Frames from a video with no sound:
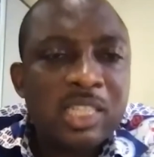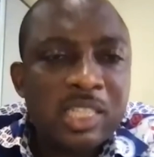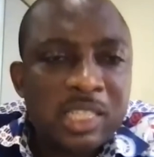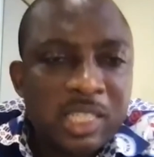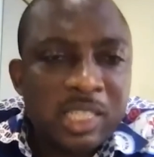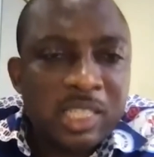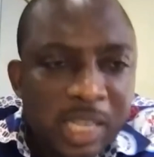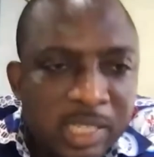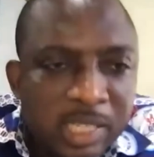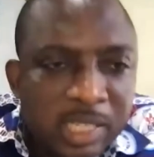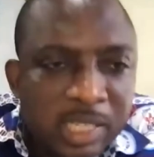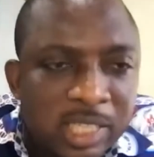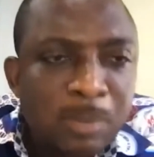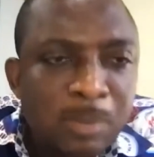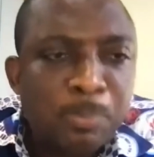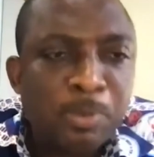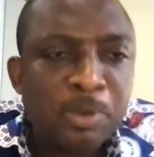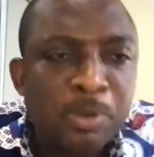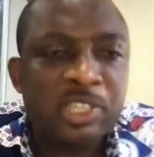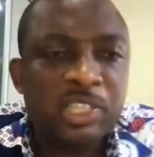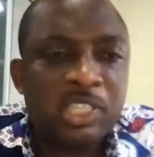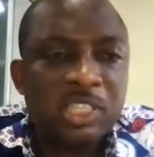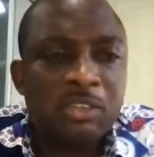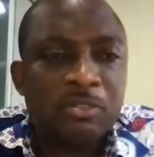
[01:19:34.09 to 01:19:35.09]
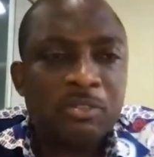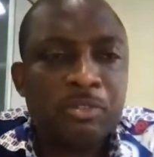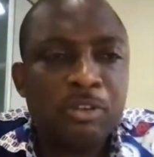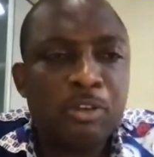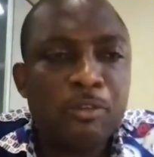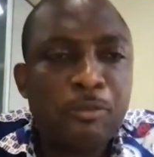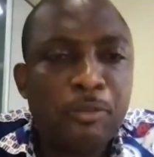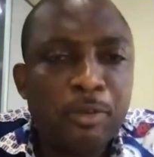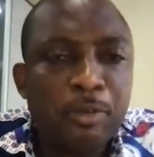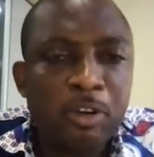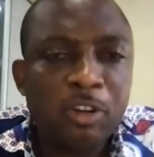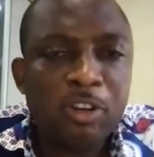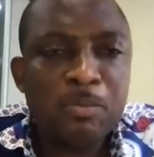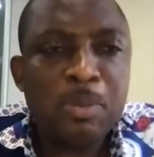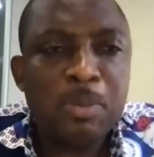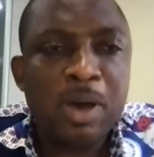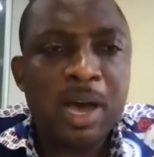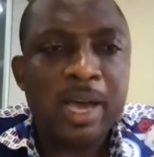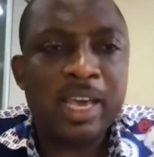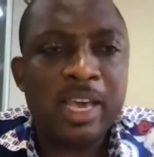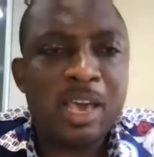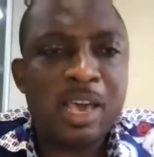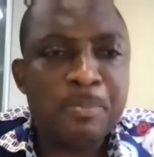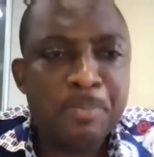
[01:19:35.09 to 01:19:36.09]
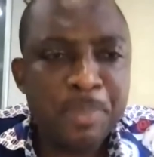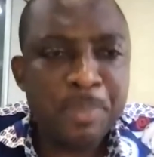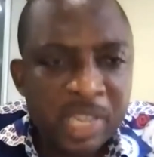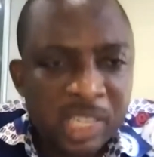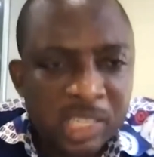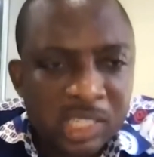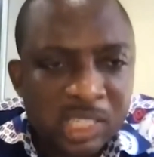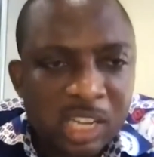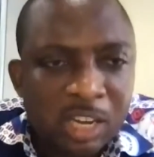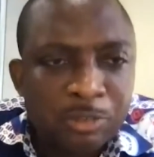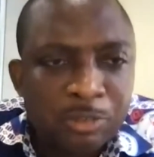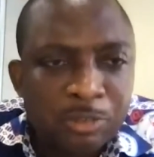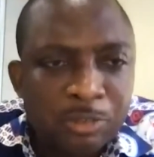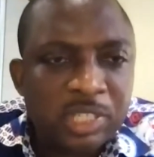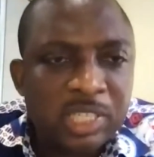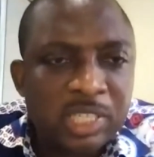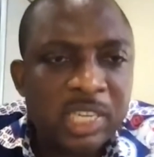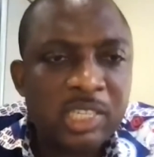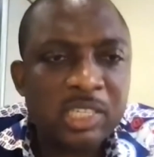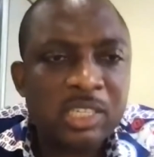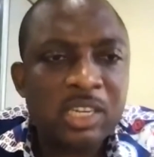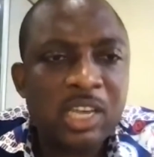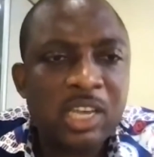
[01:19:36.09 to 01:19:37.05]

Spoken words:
tested positive, followed by a minister of state,